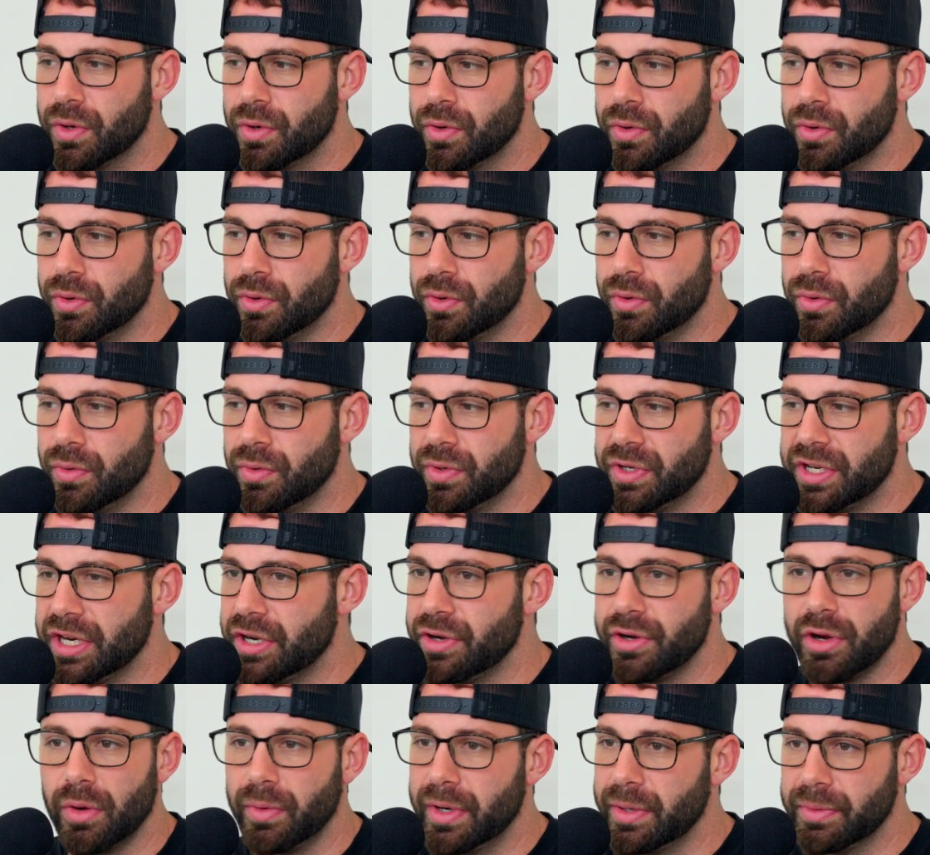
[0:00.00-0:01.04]
who didn't
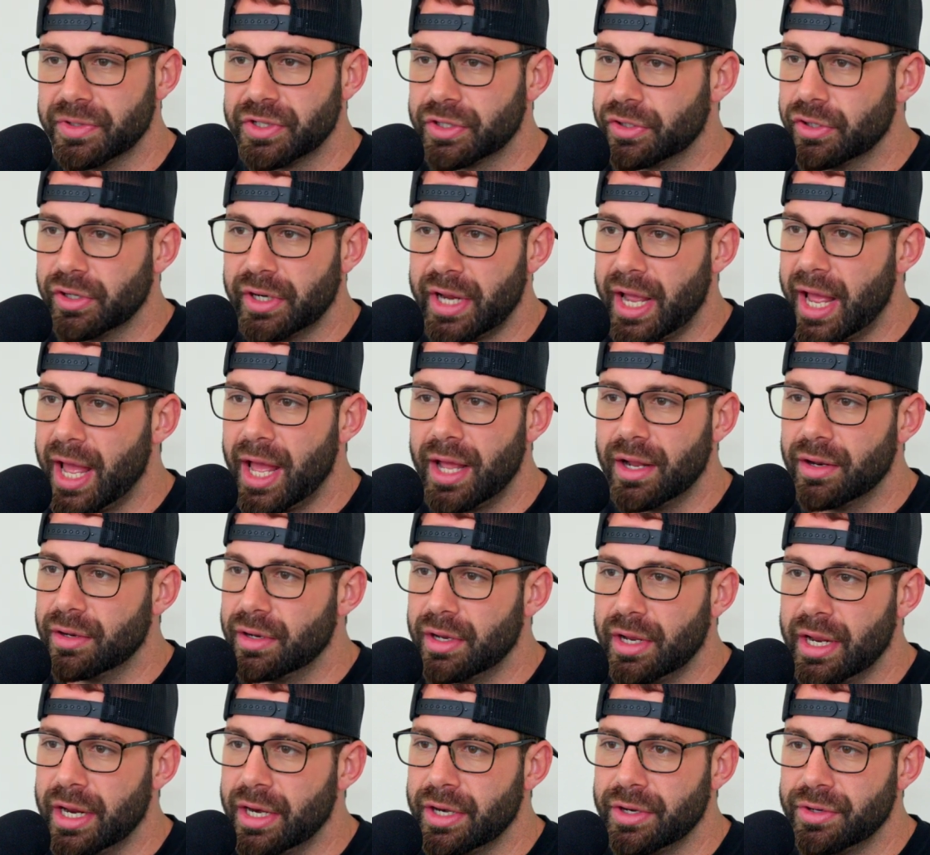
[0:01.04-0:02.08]
know what he was good at
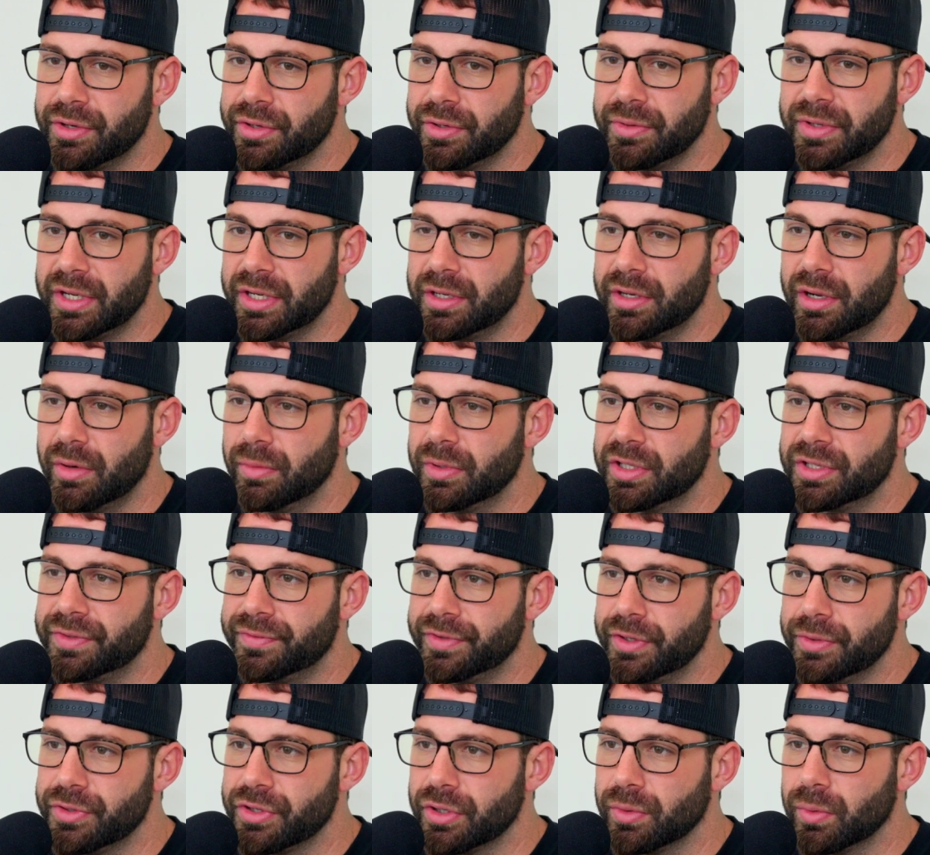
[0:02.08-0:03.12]
and who didn't know what his
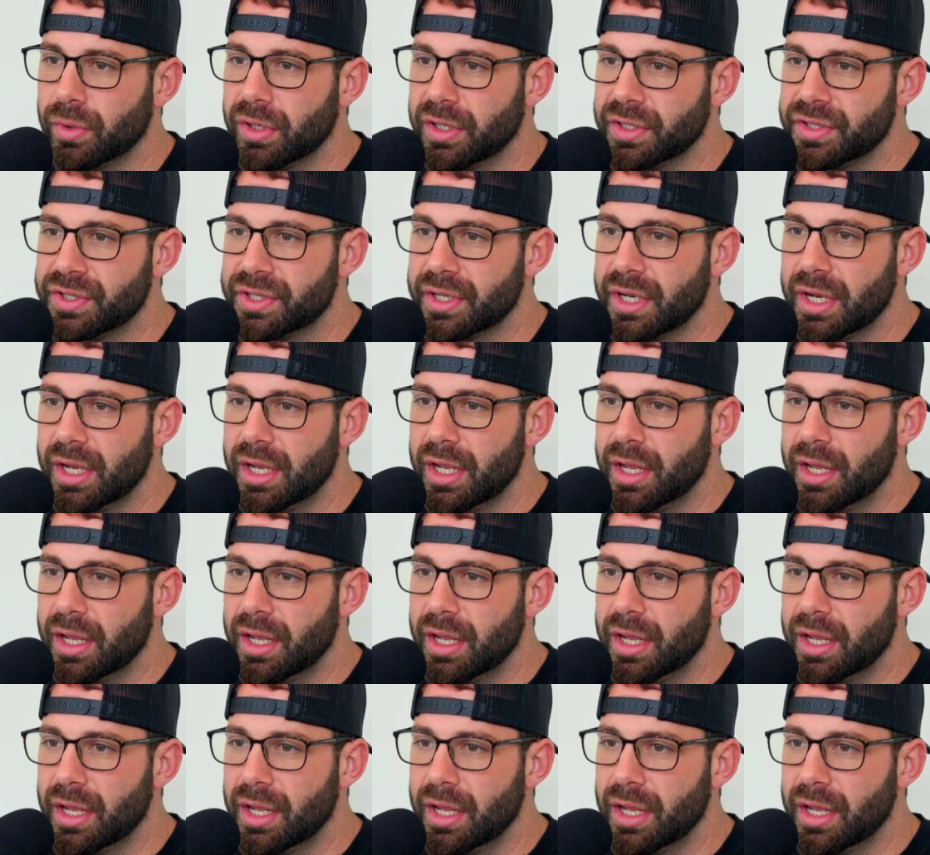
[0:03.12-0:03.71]
future was.